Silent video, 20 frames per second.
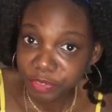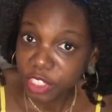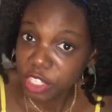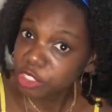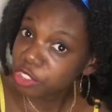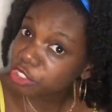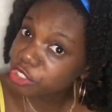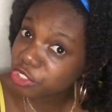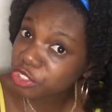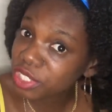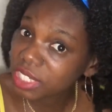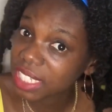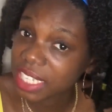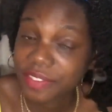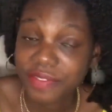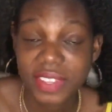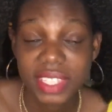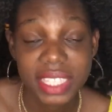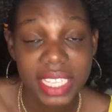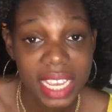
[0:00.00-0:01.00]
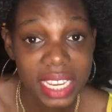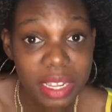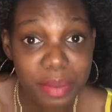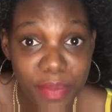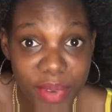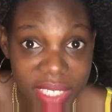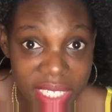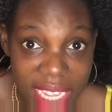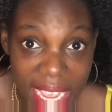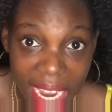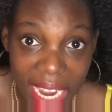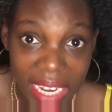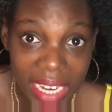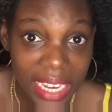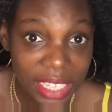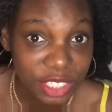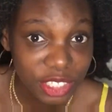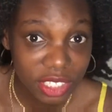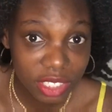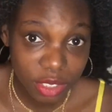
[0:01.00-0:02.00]
usually if it's anybody I can
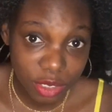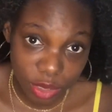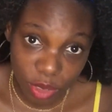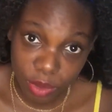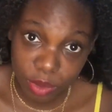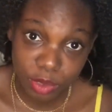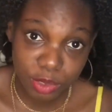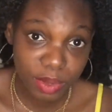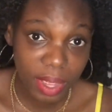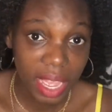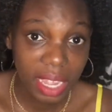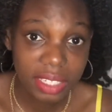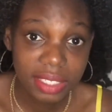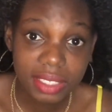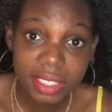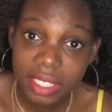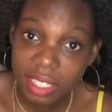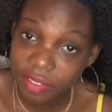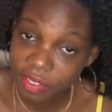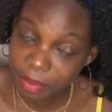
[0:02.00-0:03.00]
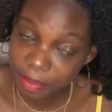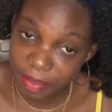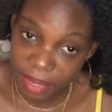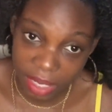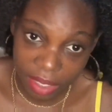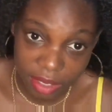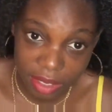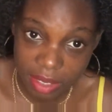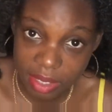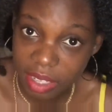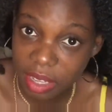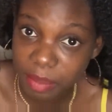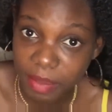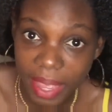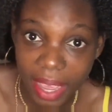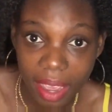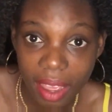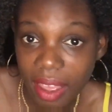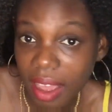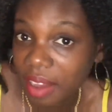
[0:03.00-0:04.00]
actually talk to, I actually give it back to them.
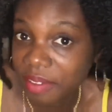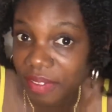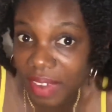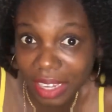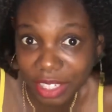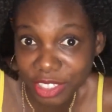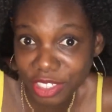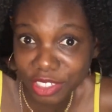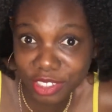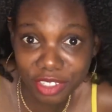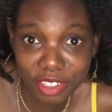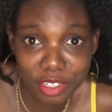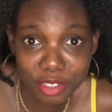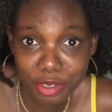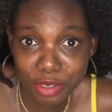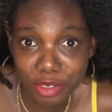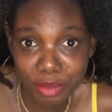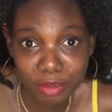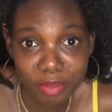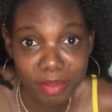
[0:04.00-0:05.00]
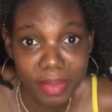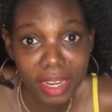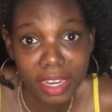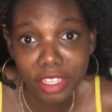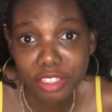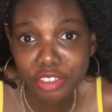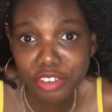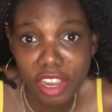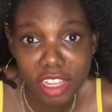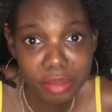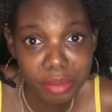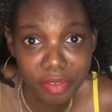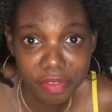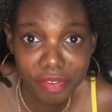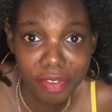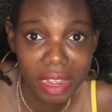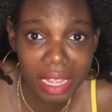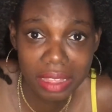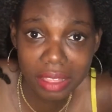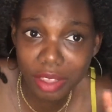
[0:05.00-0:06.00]
Like I've actually done it to some of my lecturers
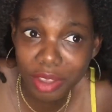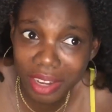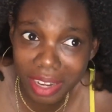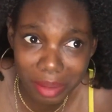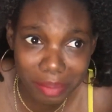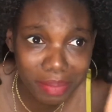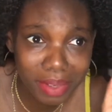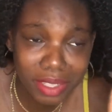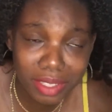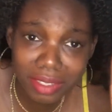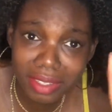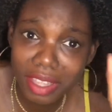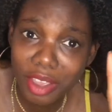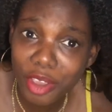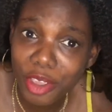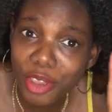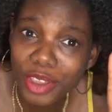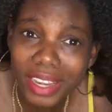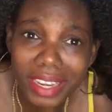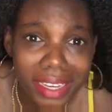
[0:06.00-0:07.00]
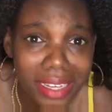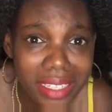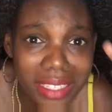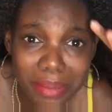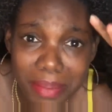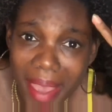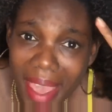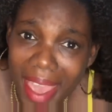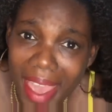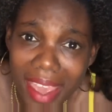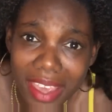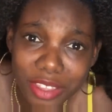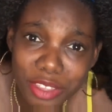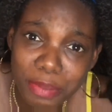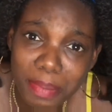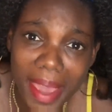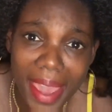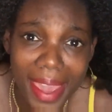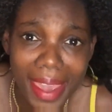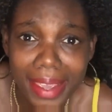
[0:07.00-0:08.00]
before and tell them, please stay on your lane, it's my hair, it's
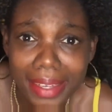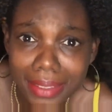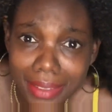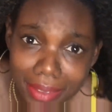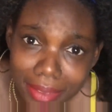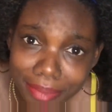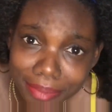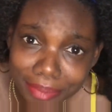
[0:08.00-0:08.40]
on my head,